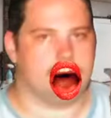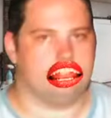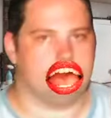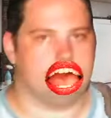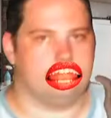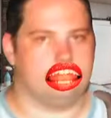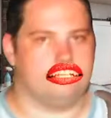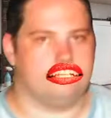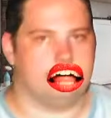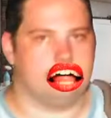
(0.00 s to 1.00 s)
I don't
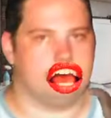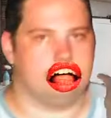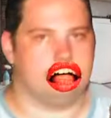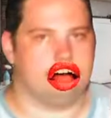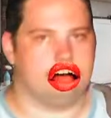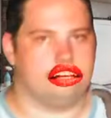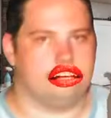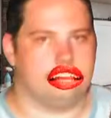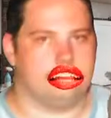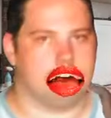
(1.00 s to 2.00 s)
usually watch his streams
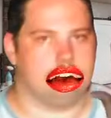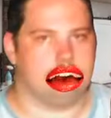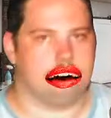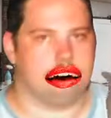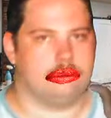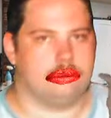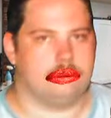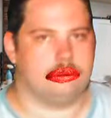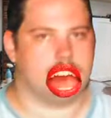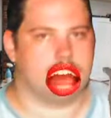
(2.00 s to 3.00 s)
most of the time, so that's
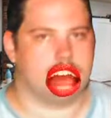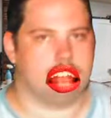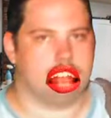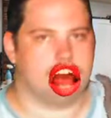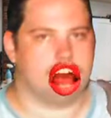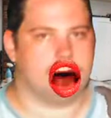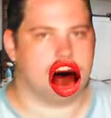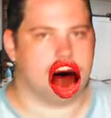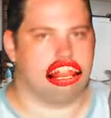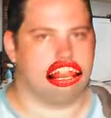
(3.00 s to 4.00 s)
maybe why I didn't
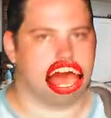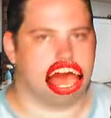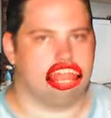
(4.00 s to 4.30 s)
see it.